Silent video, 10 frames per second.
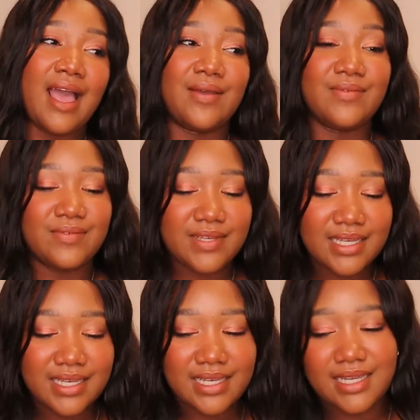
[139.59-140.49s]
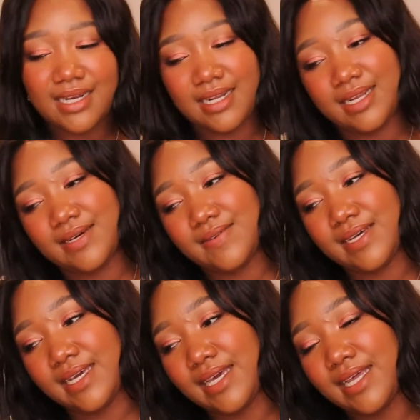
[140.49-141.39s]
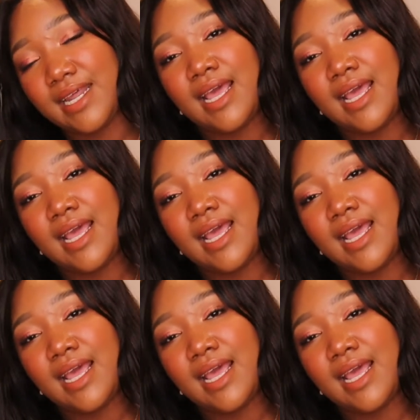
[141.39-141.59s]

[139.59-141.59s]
I really don't like it.